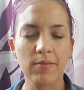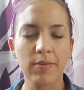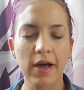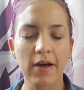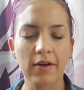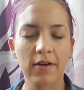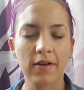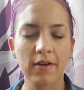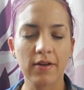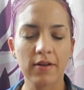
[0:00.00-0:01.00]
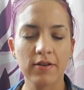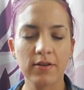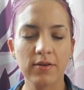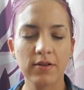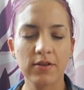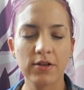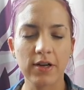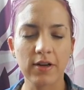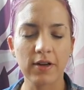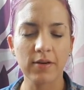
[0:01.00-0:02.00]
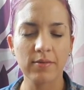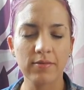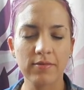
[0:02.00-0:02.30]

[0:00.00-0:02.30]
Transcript: back and do a little checkup.